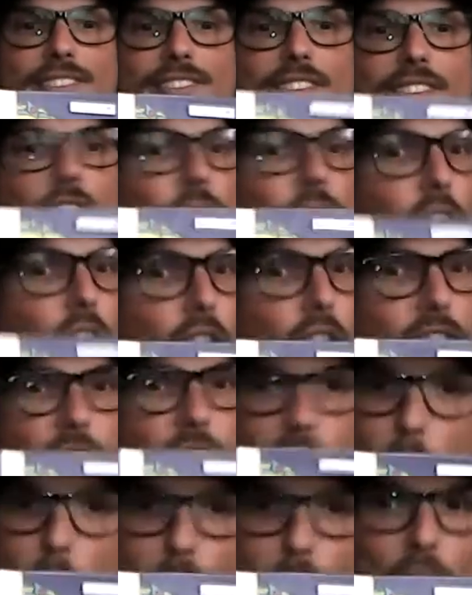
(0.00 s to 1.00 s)
of
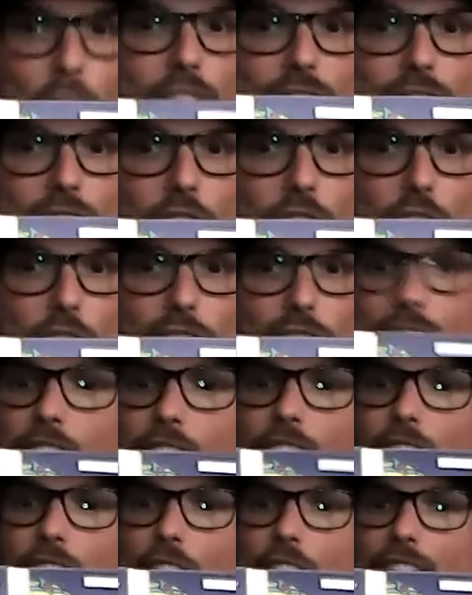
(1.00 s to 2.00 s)
the complete series,
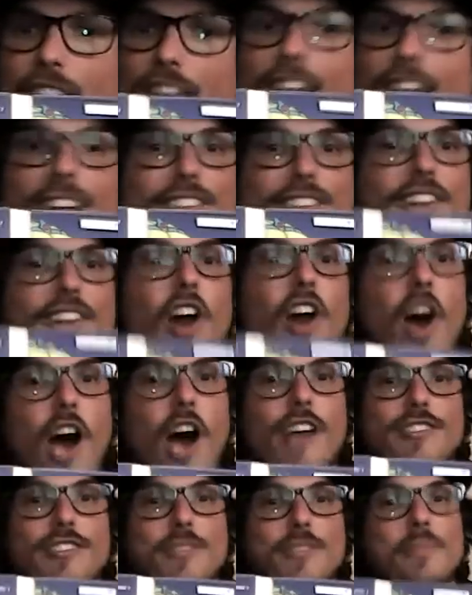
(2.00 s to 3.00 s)
and it is an
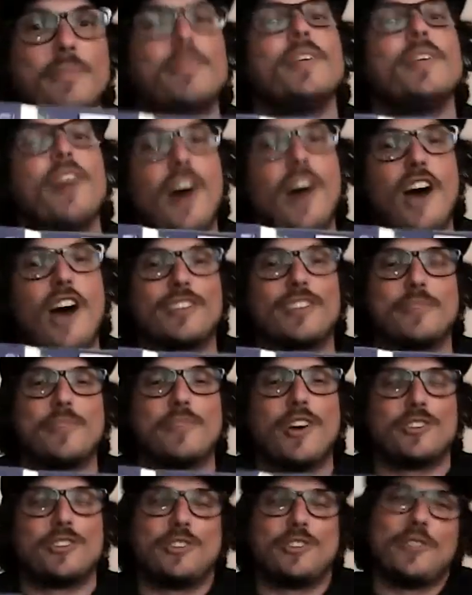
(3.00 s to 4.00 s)
awesome
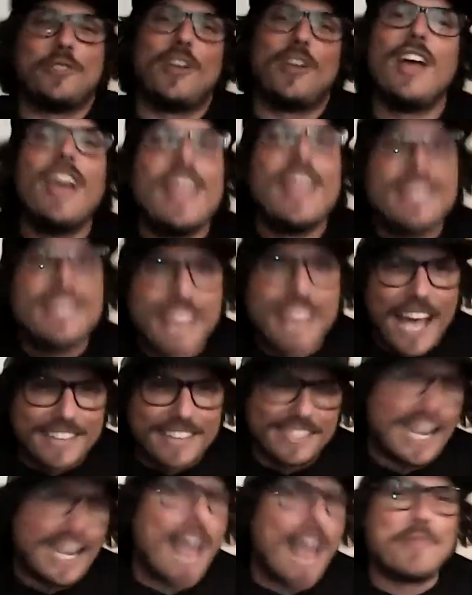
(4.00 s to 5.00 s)
cartoon.
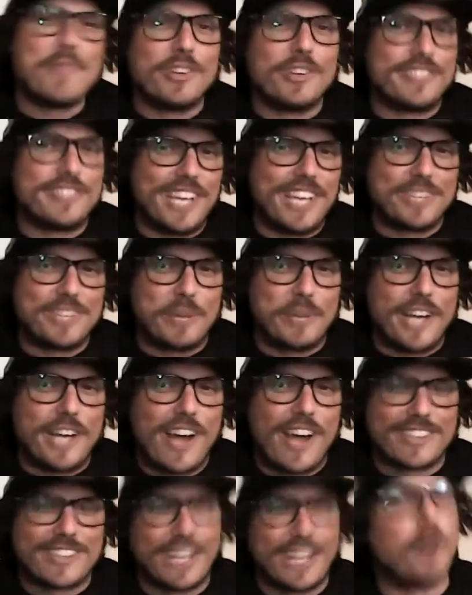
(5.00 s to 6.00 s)
Yes, and I will say this right
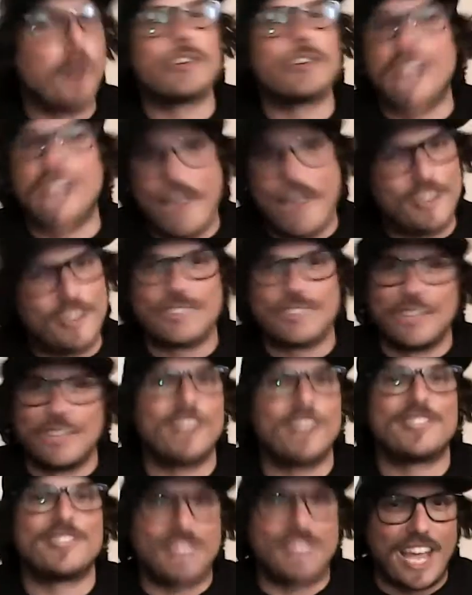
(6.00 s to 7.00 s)
now because I know Kevin's
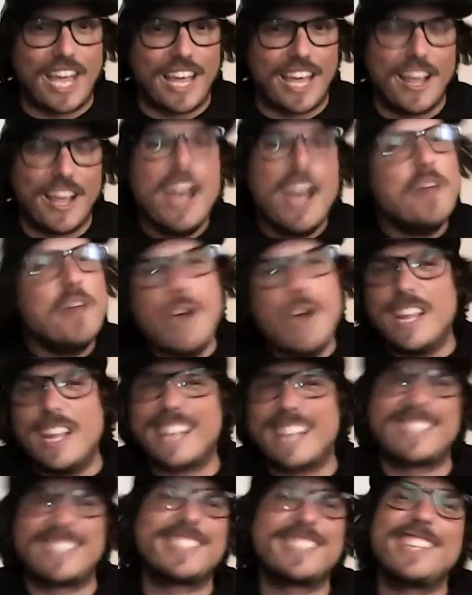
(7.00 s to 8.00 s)
gonna say it. But
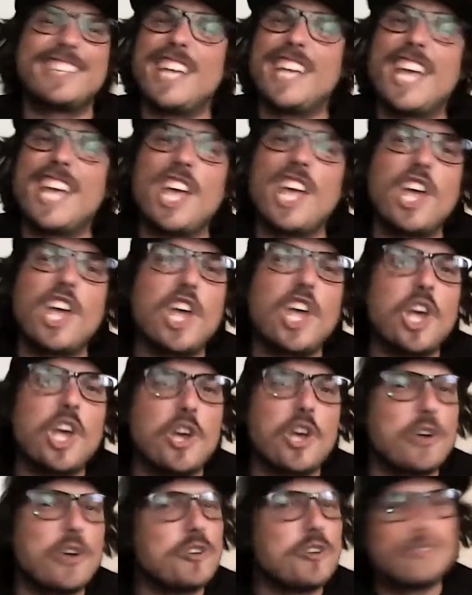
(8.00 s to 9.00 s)

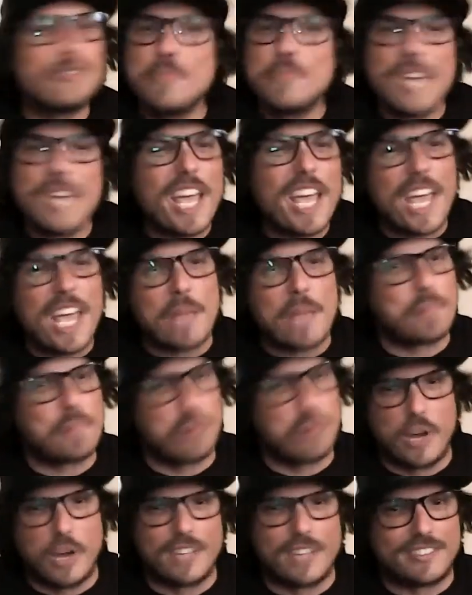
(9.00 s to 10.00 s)
excuse me,
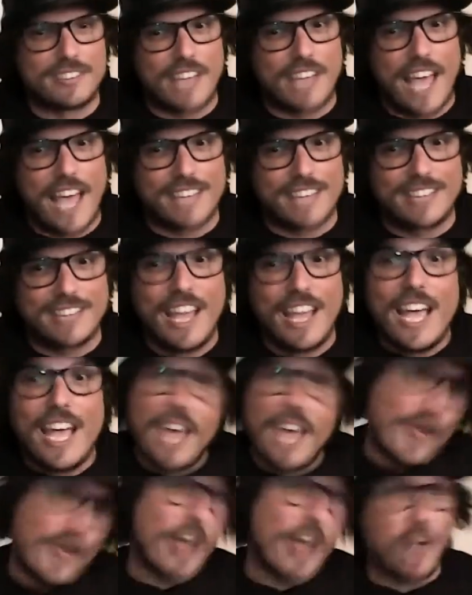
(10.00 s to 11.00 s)
princess.
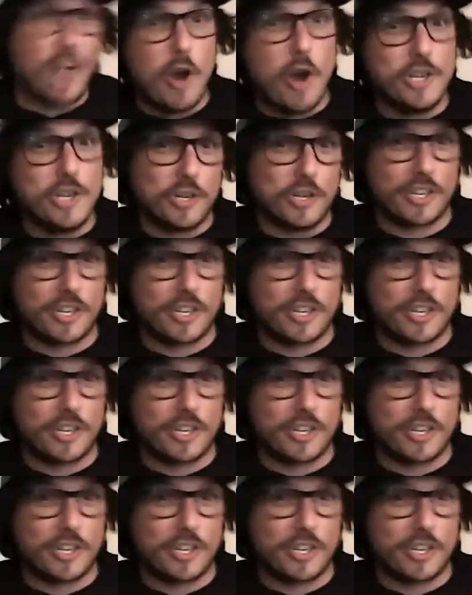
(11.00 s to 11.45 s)
If I'd known you were